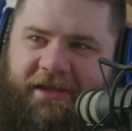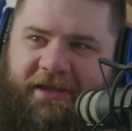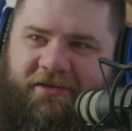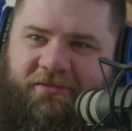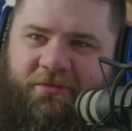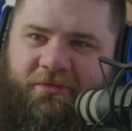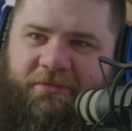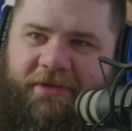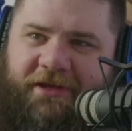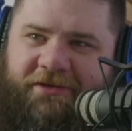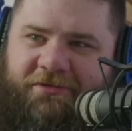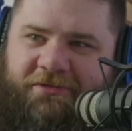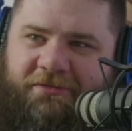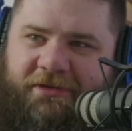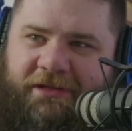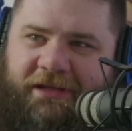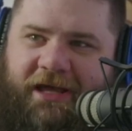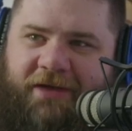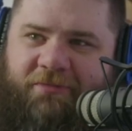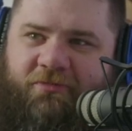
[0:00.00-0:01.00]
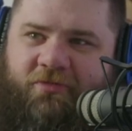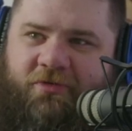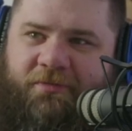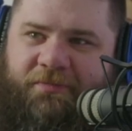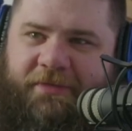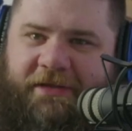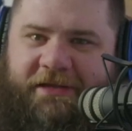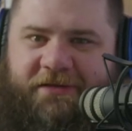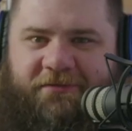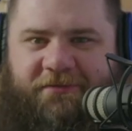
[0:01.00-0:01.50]
it to where we had to do a lot more
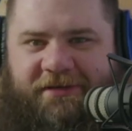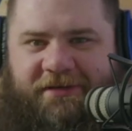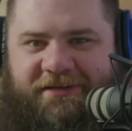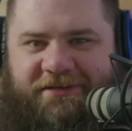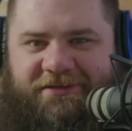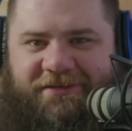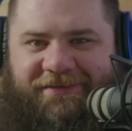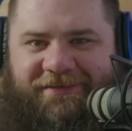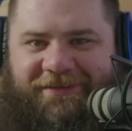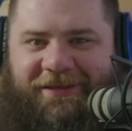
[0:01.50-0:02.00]
petri dishes,